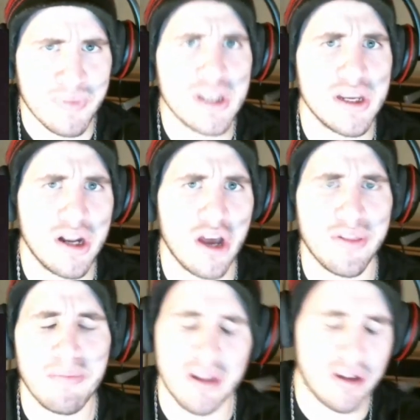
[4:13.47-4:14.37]
the
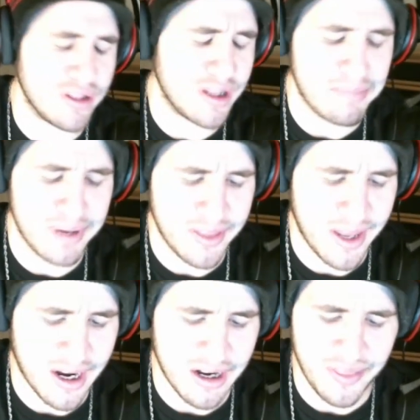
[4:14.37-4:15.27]
Mr. Olympia, that
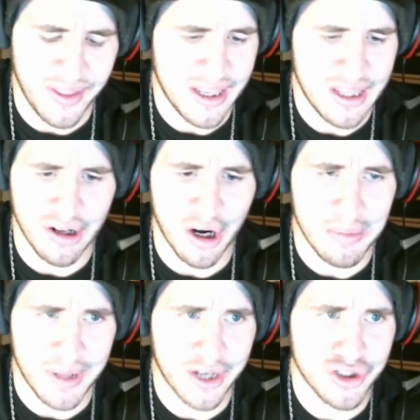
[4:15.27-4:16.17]
kind of thing. His
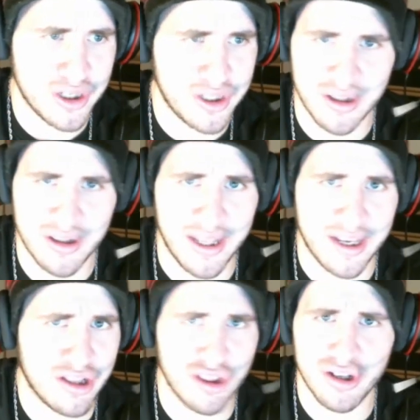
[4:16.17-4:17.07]
arms actually like
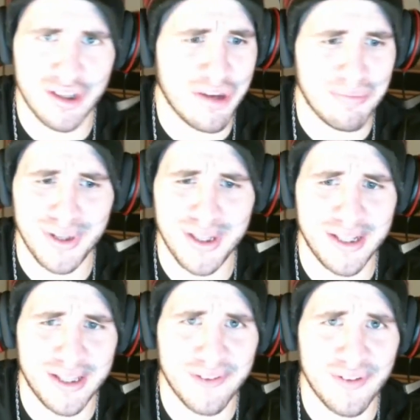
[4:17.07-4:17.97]
look completely
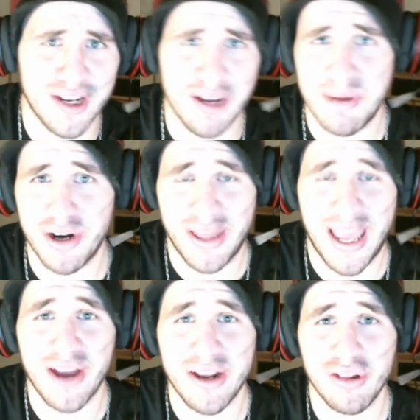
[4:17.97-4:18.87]
different compared to
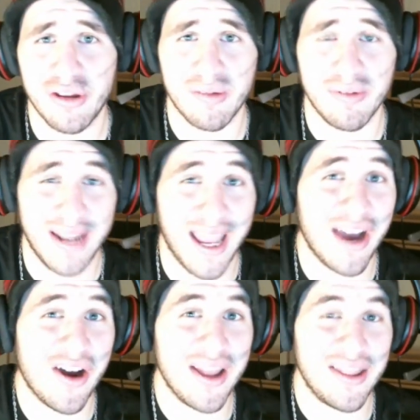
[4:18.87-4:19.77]
how he looks
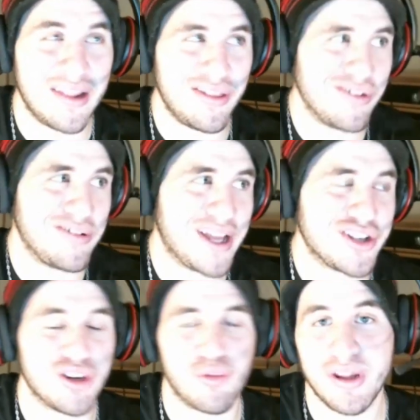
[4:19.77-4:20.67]
now, and then there's
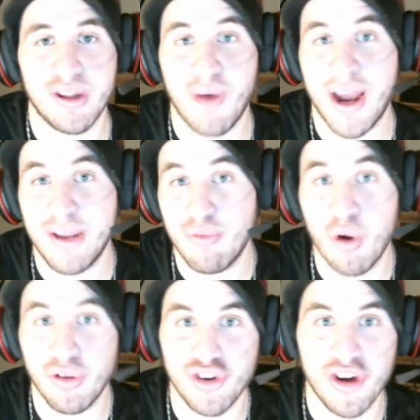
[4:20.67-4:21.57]
actually a reason why he
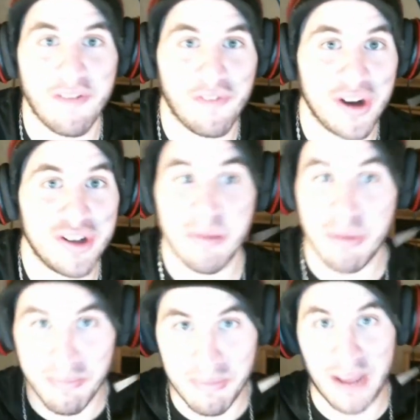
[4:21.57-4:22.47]
won't do a front double
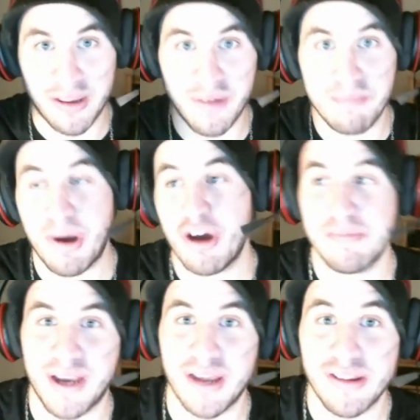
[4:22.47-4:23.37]
bicep pose,
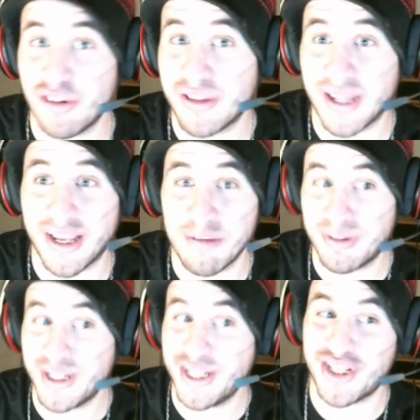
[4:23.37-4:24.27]
because it looks like
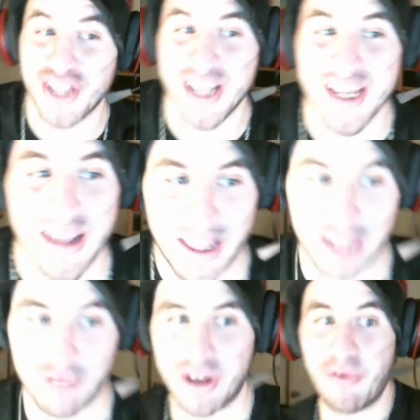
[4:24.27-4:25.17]
complete shit, and that's
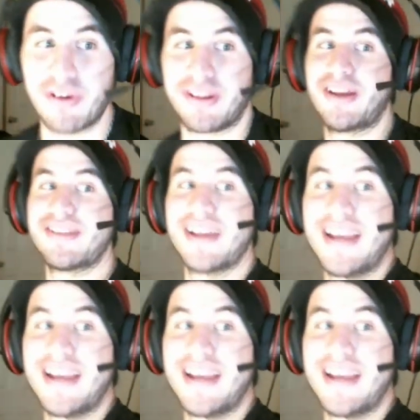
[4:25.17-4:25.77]
why he always does